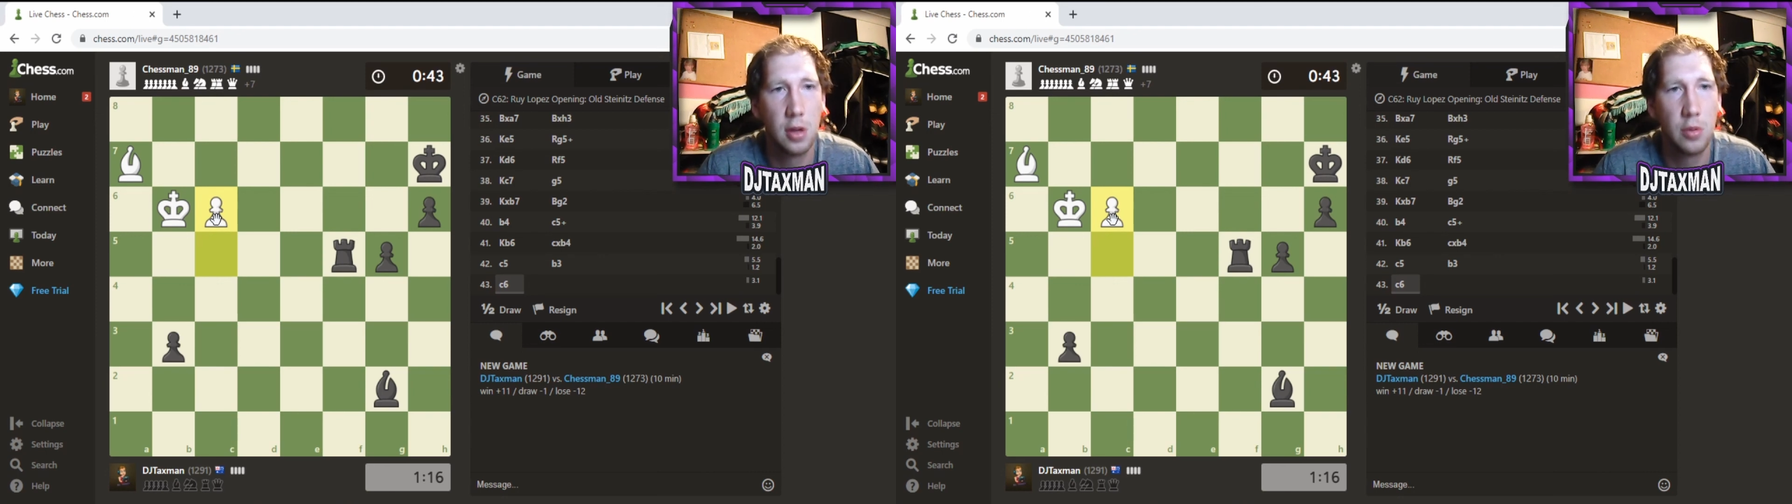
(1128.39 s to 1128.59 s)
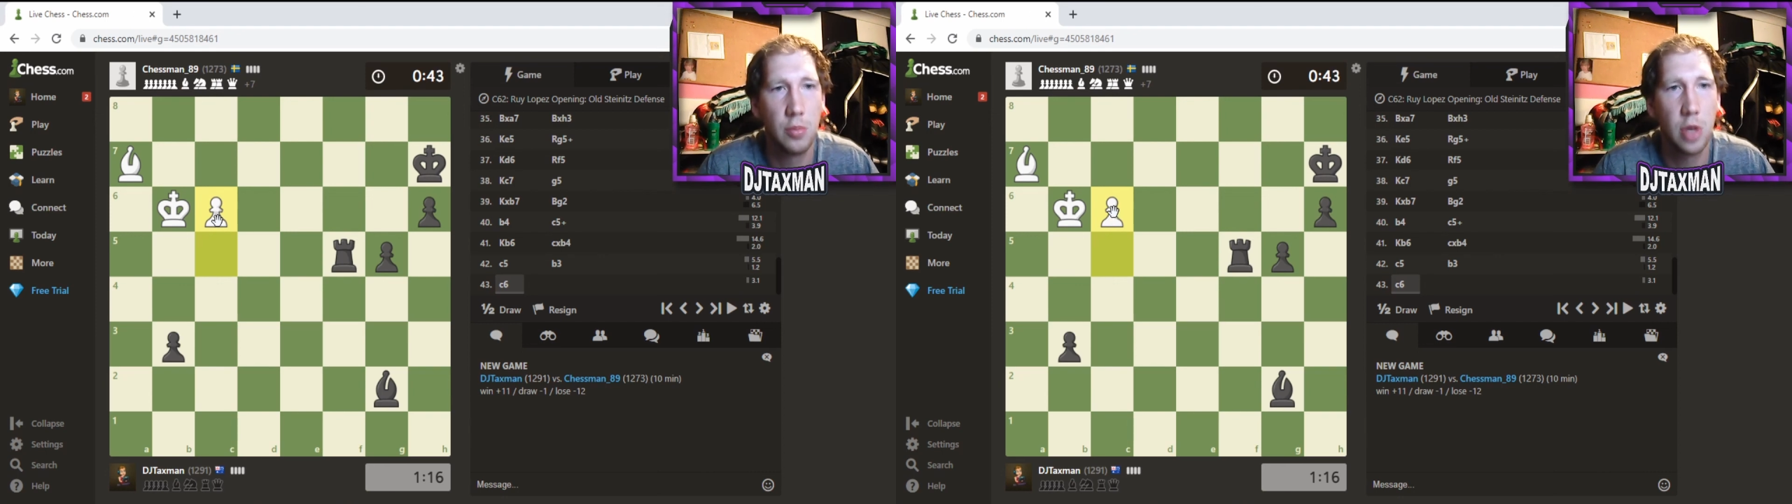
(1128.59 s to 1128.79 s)

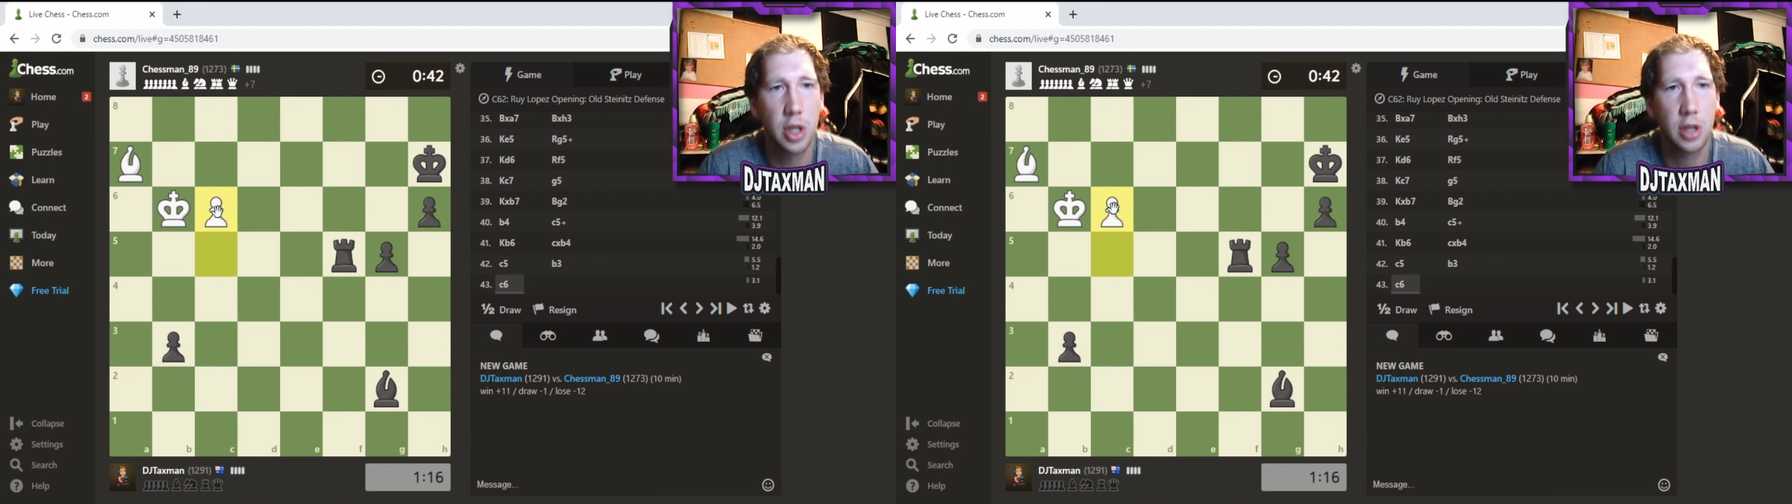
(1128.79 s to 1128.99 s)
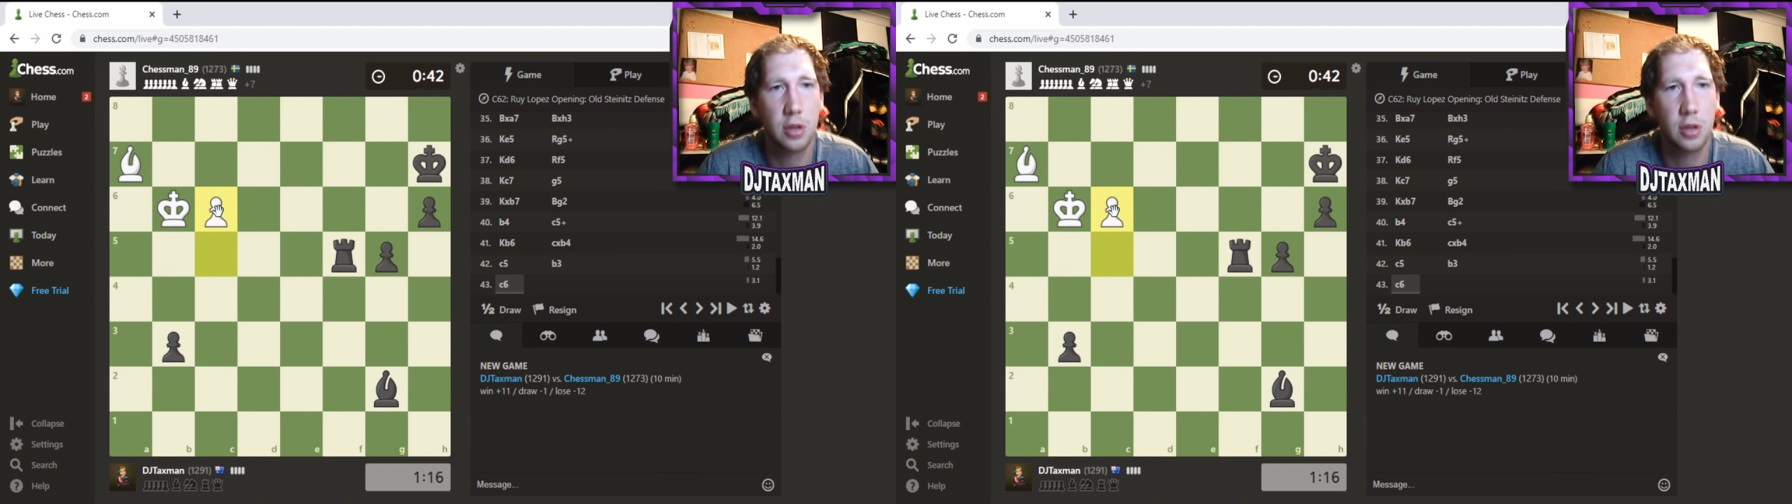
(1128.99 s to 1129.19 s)
Might get a
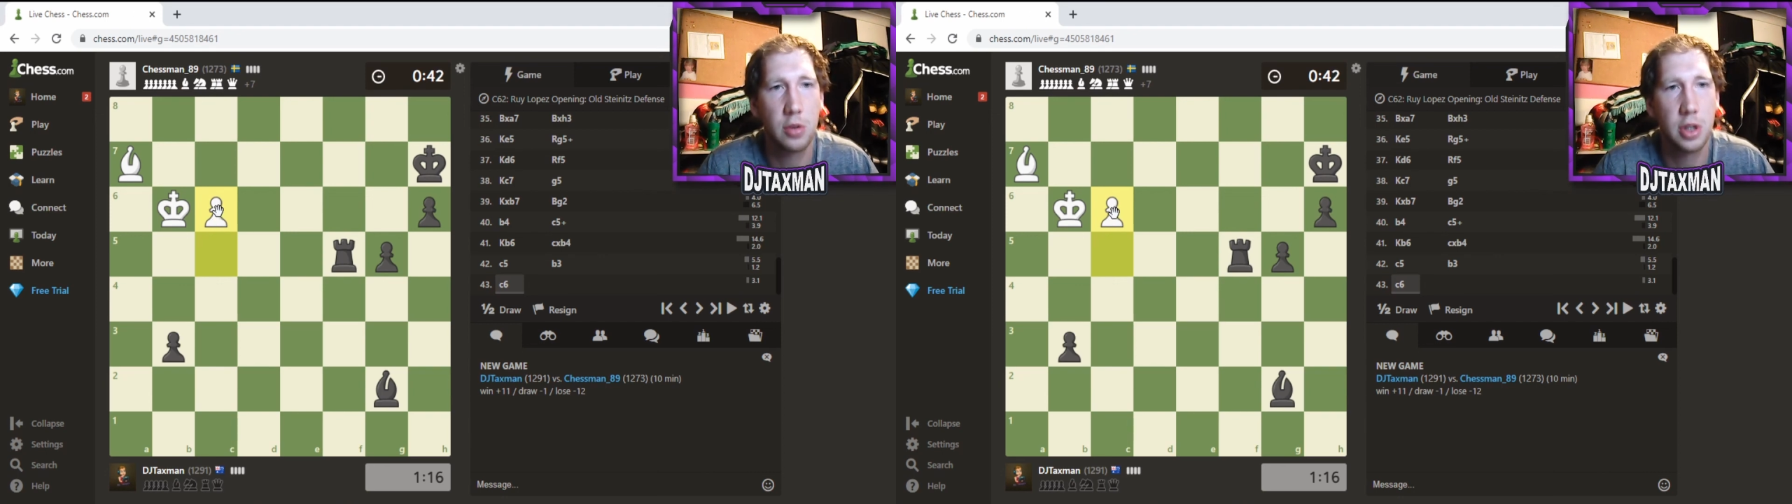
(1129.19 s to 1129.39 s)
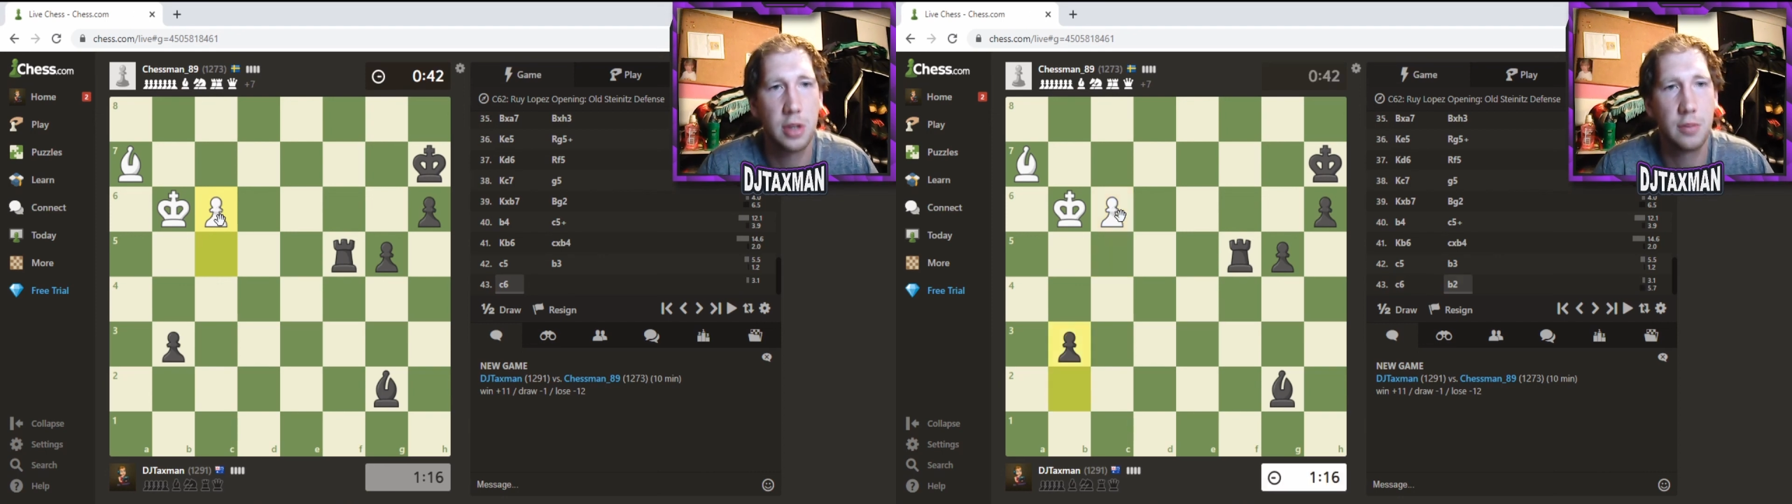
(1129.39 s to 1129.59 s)
queen,
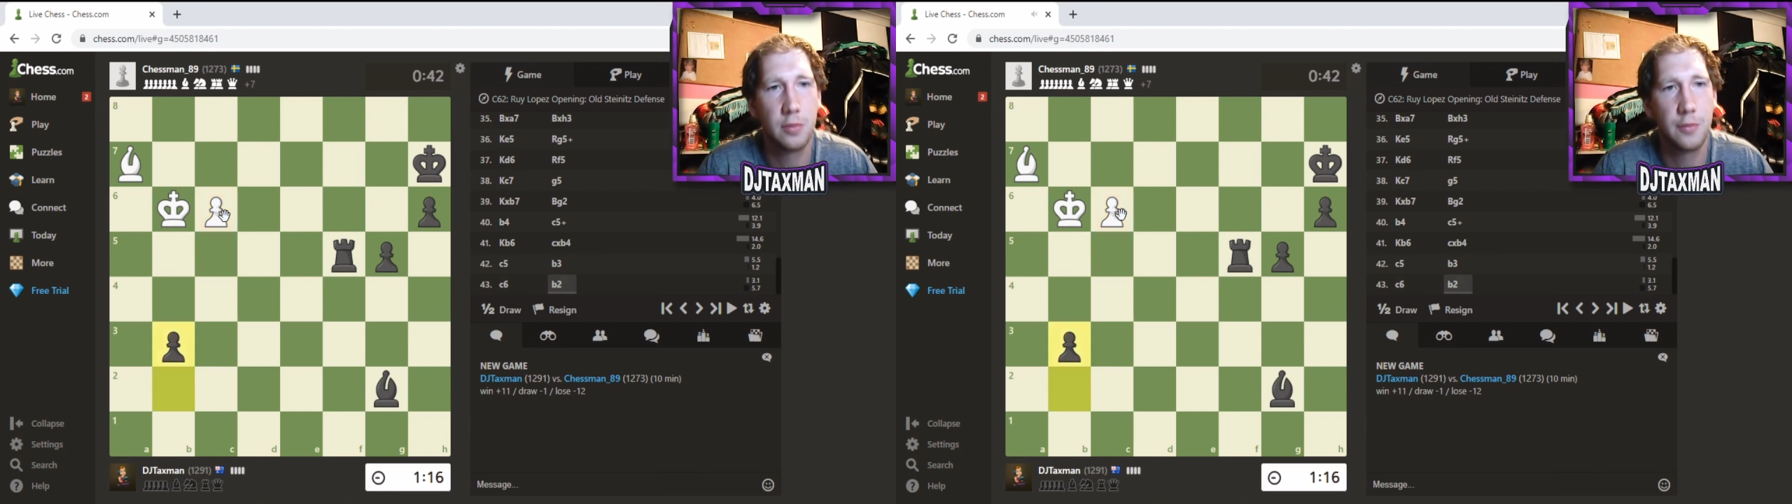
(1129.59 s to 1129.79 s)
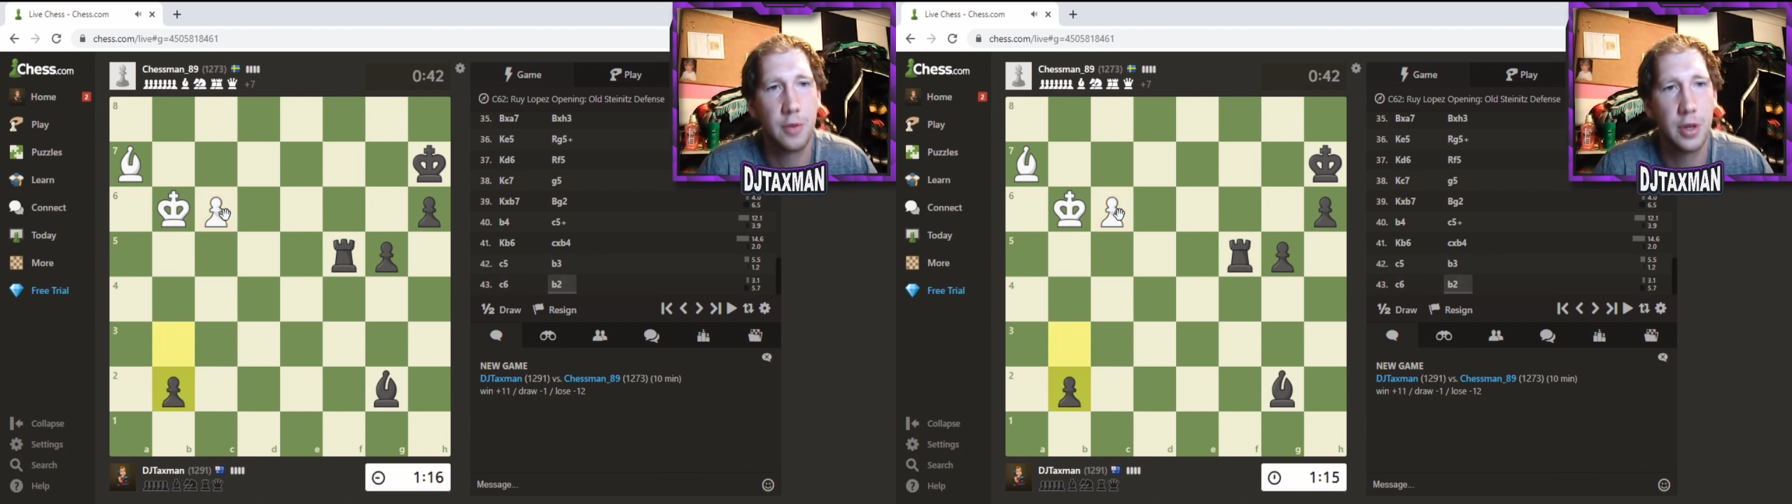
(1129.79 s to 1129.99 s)
we'll
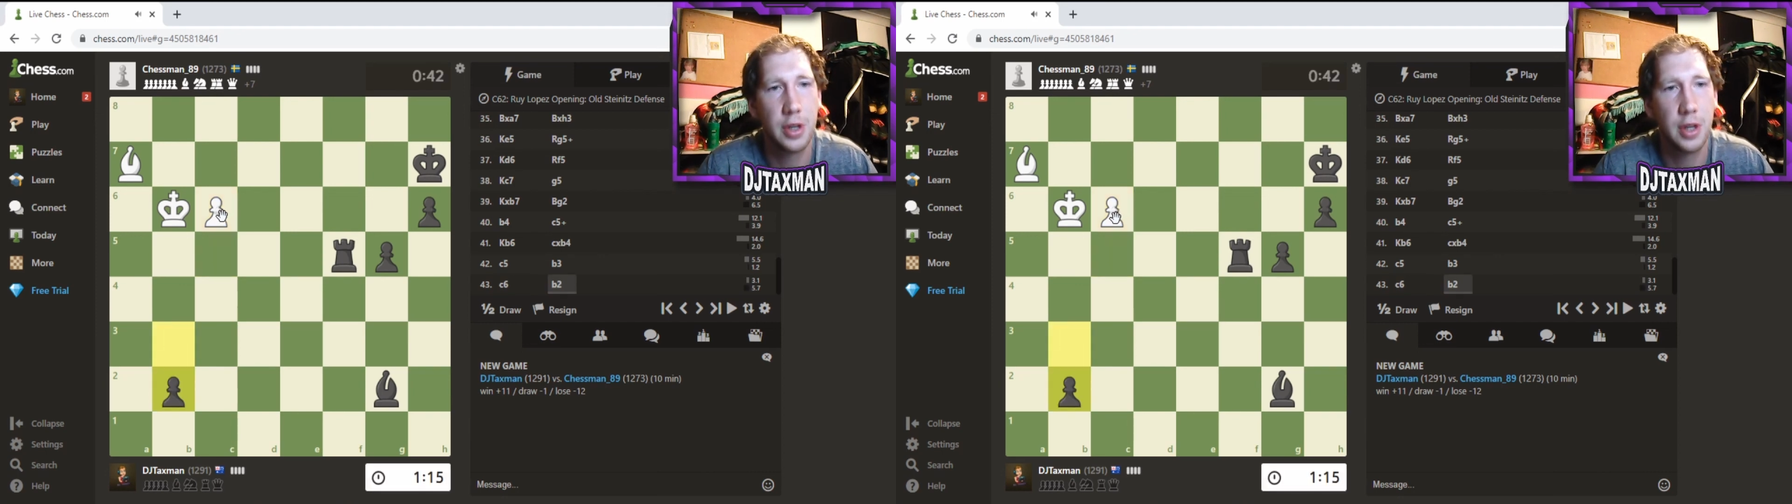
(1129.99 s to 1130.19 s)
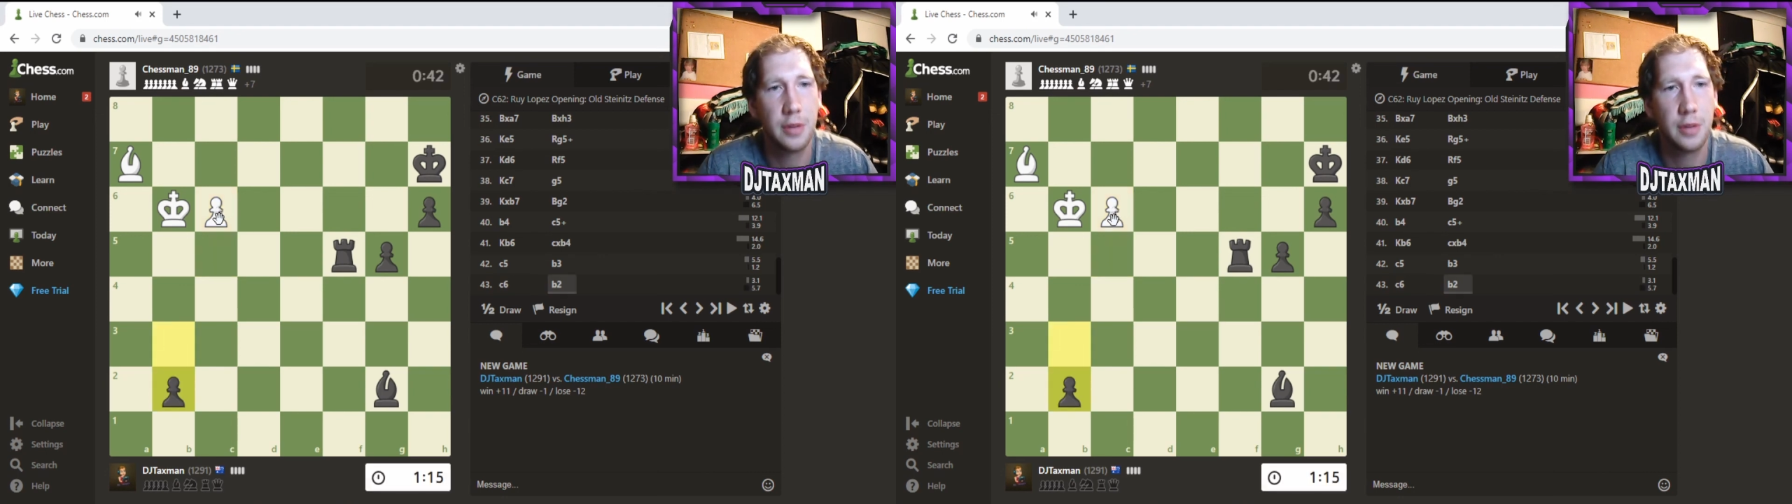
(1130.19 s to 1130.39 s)
find out.